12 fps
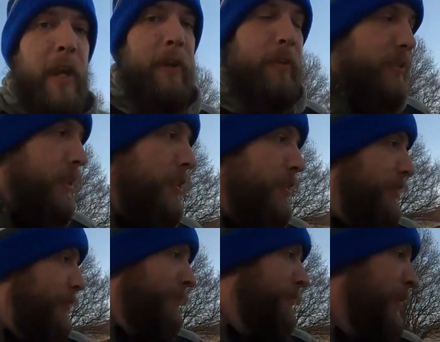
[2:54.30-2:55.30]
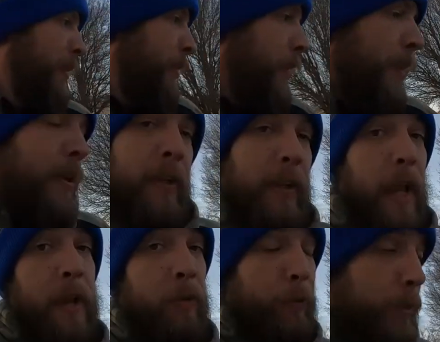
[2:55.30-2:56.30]
tires, they just
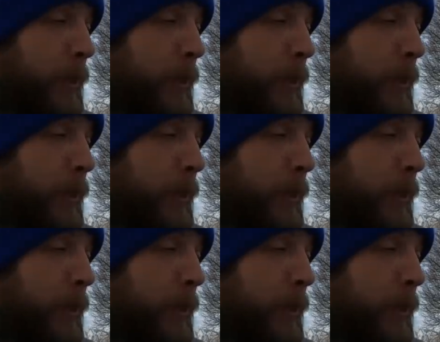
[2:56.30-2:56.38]
got no